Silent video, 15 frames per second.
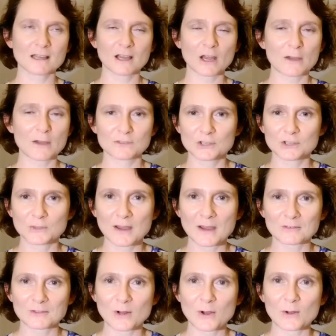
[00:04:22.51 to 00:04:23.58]
dug over
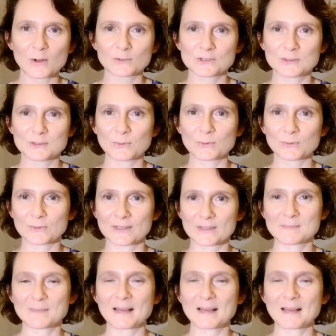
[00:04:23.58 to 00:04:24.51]
200 holes to put all these